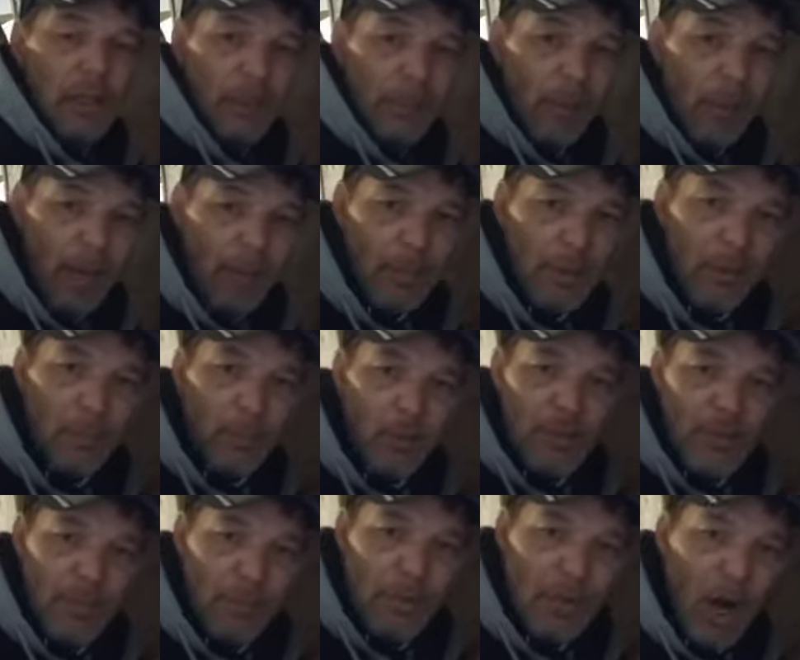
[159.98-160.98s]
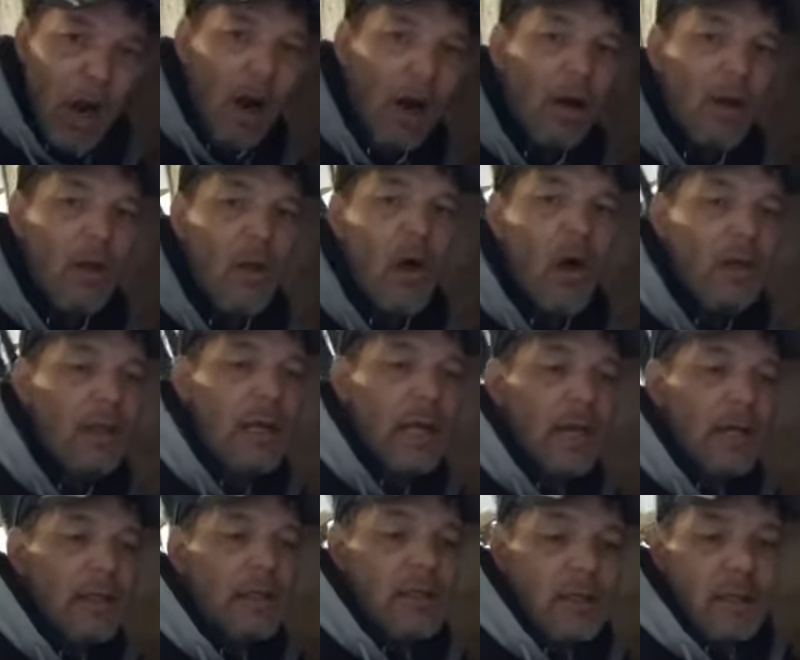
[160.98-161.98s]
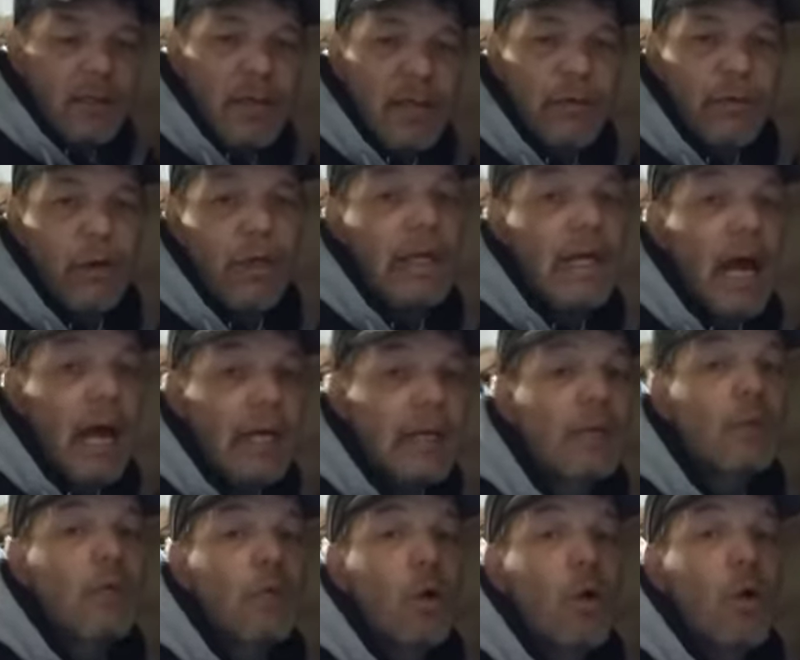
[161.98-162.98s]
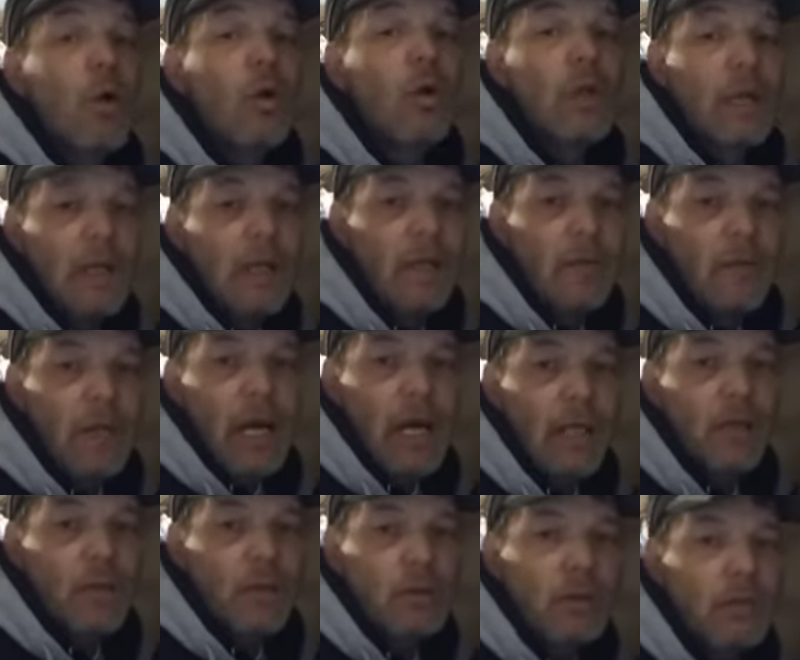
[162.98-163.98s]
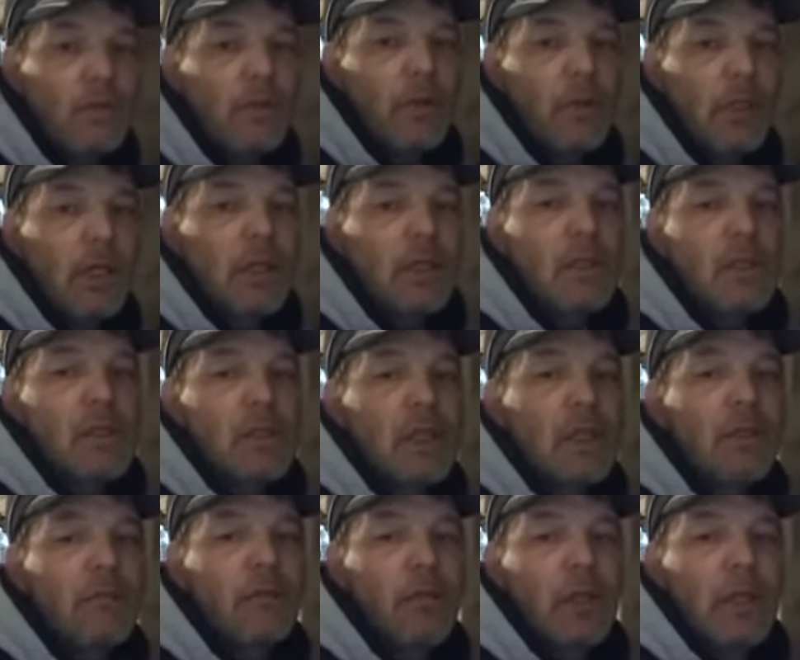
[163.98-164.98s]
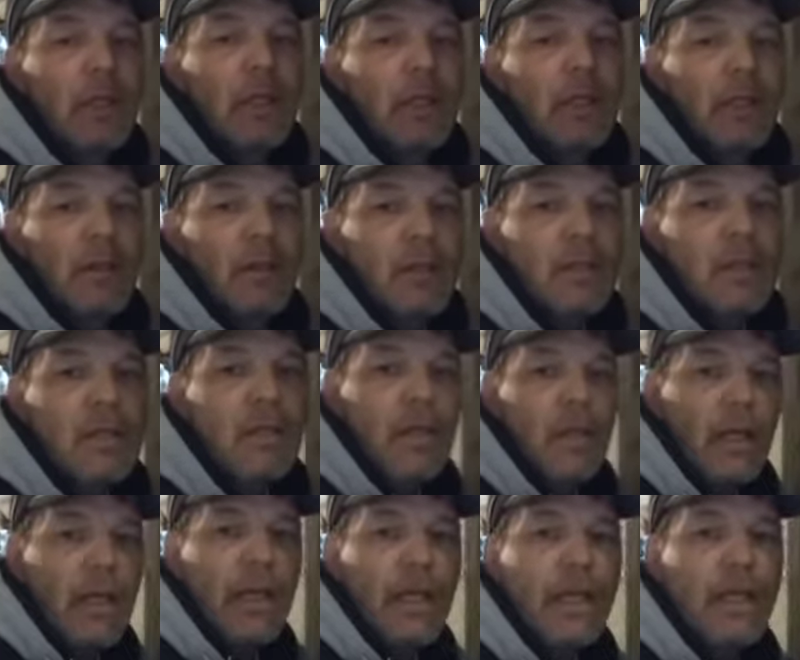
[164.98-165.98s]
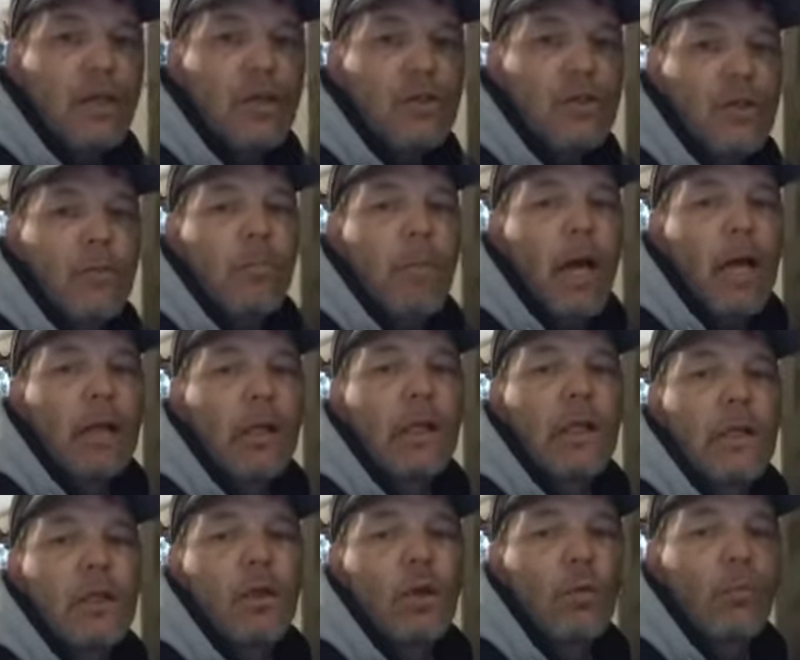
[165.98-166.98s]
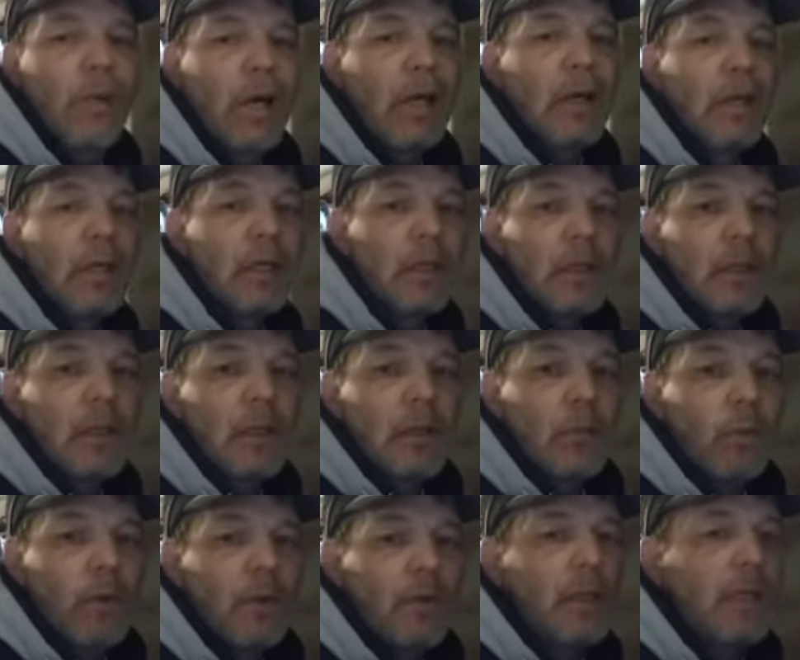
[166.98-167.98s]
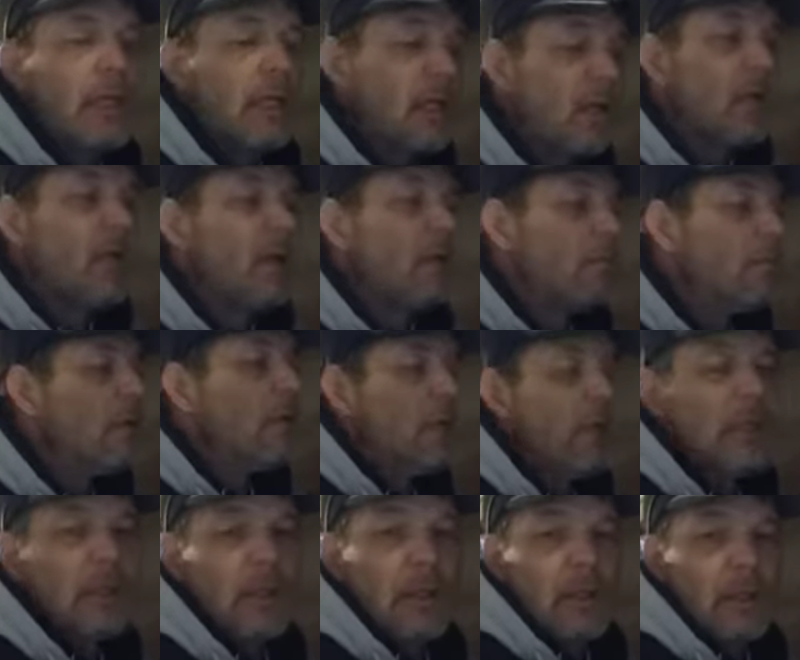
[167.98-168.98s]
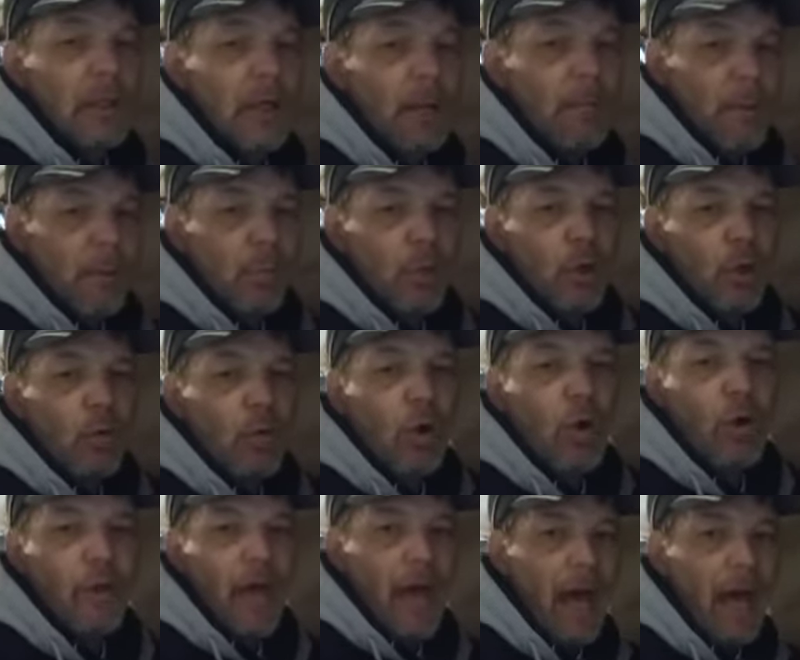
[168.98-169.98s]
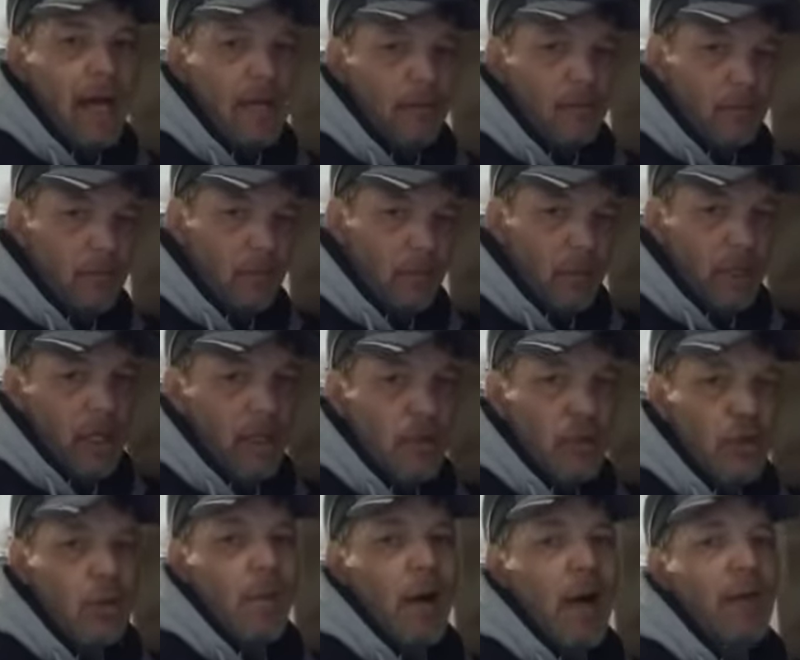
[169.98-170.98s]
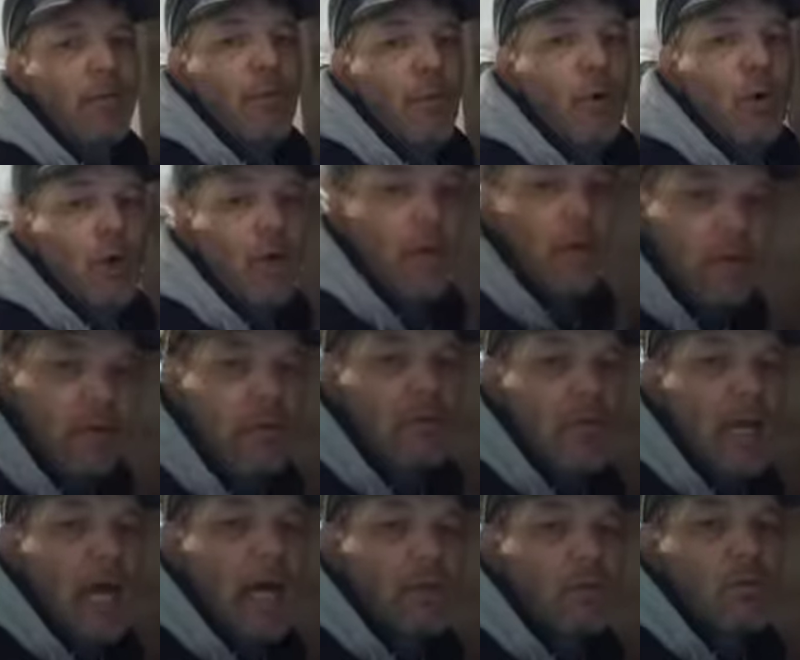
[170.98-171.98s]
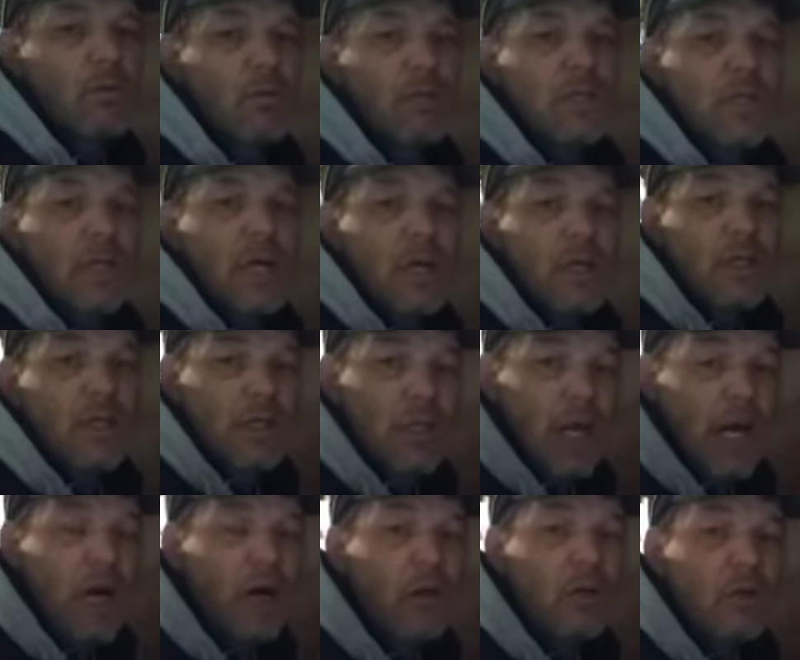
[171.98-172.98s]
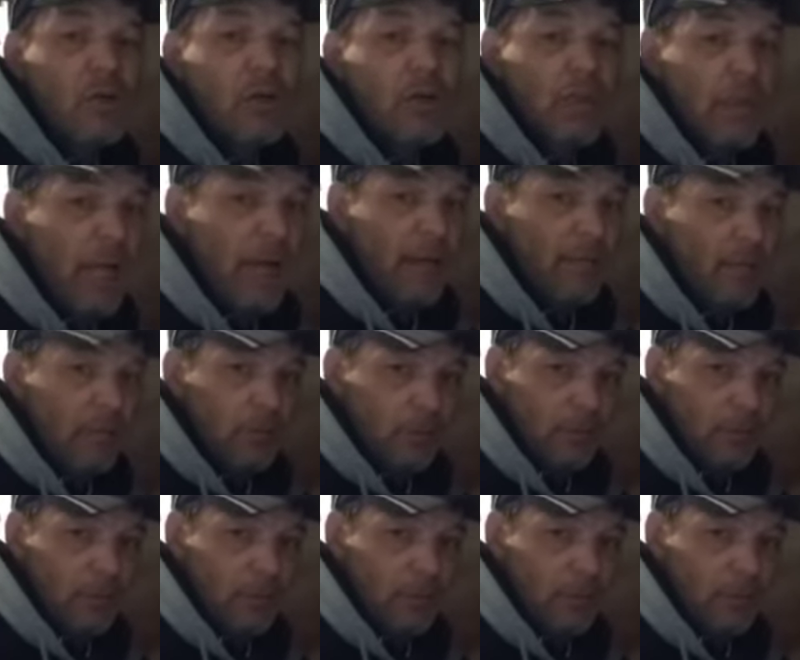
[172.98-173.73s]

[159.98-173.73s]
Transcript: but I'm going to put some tar along that. It's a different kind of roll than I used for the other stuff. This adheres to metal a little better when you heat it up. And I'm going to put a row of that, then a 2x4, and then the actual shell. So it's going to have